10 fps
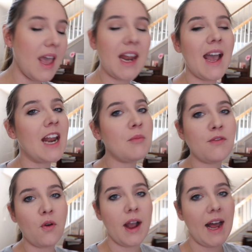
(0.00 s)
And I had it
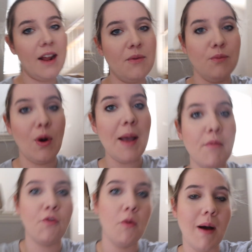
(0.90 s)
before, I had it right
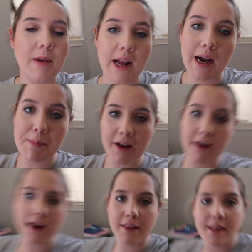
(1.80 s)
before Robbie and I got married.